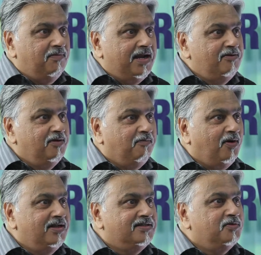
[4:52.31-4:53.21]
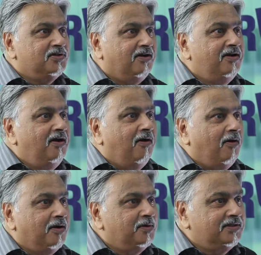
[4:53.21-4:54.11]
made into a ball. It's the most
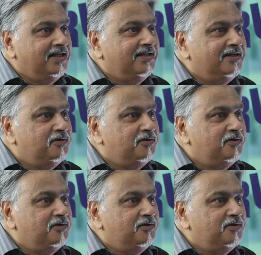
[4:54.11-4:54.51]
horrible thing that